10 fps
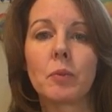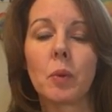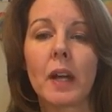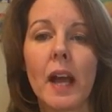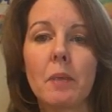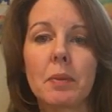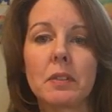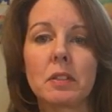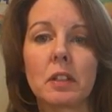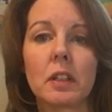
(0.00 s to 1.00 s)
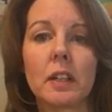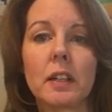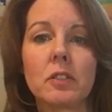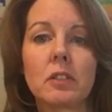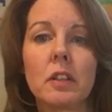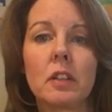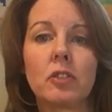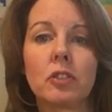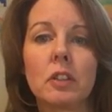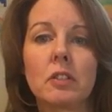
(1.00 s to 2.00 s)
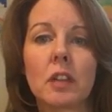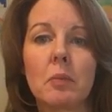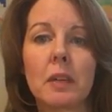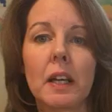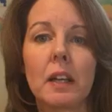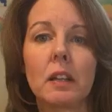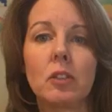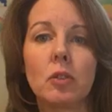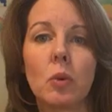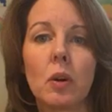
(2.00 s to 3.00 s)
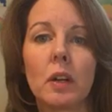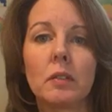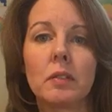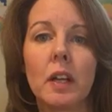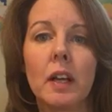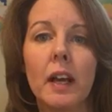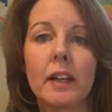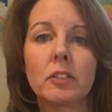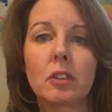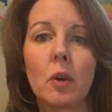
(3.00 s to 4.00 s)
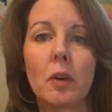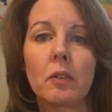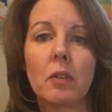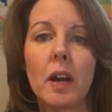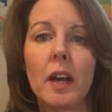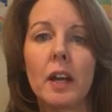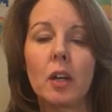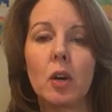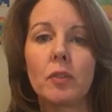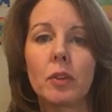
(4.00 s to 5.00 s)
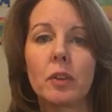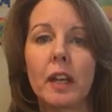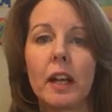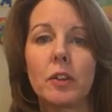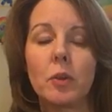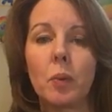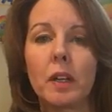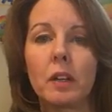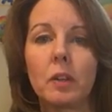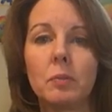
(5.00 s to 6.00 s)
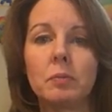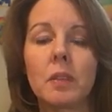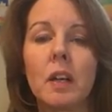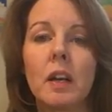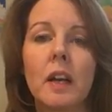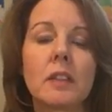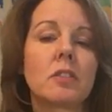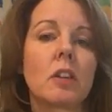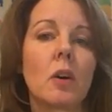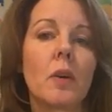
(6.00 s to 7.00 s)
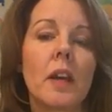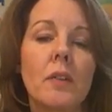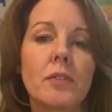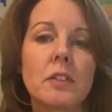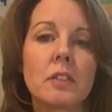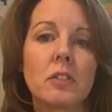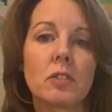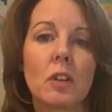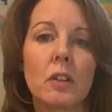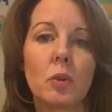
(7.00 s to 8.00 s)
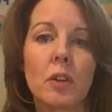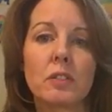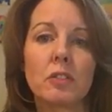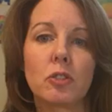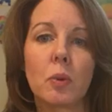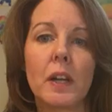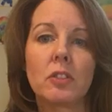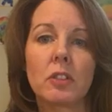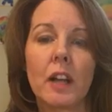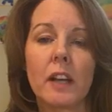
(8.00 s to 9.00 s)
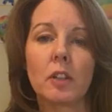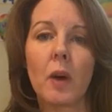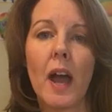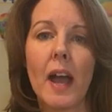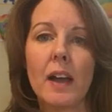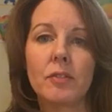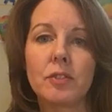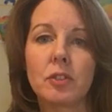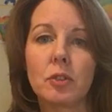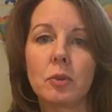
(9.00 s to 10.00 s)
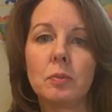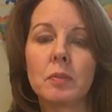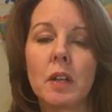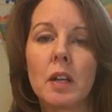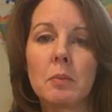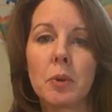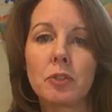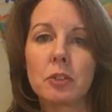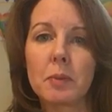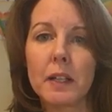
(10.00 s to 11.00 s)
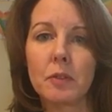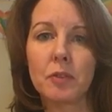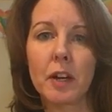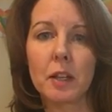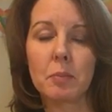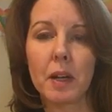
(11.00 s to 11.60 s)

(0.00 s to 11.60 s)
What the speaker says: what happens here is the chi's coming in the door, and it's going right over you to get out the window. And so if this is your situation and you have to put your bed in front of